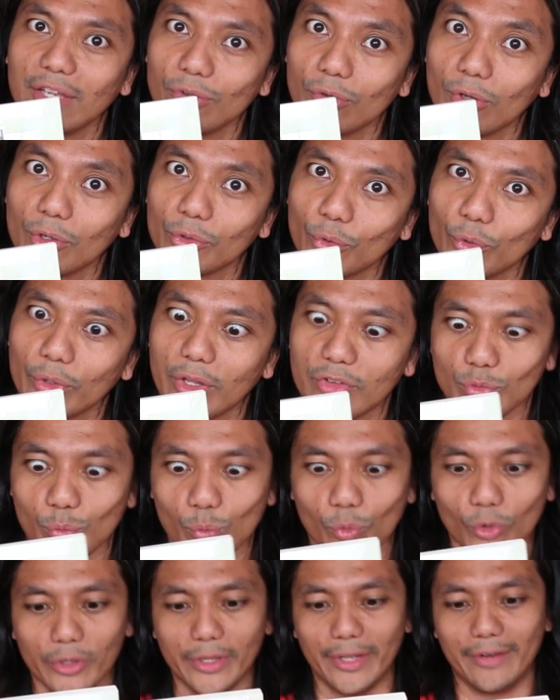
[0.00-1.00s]
You all know there's a
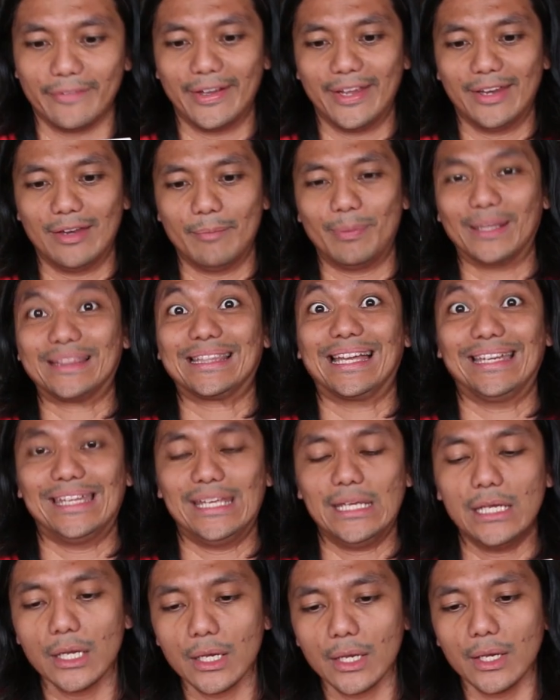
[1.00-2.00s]
war there, right? In
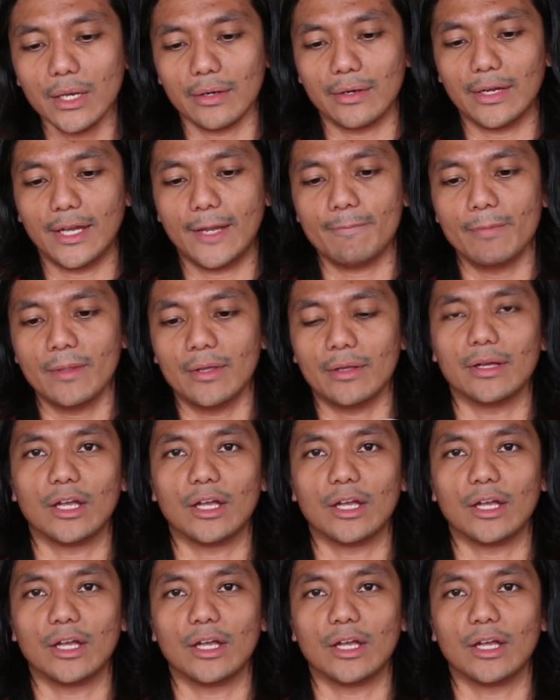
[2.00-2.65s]
Patani, right?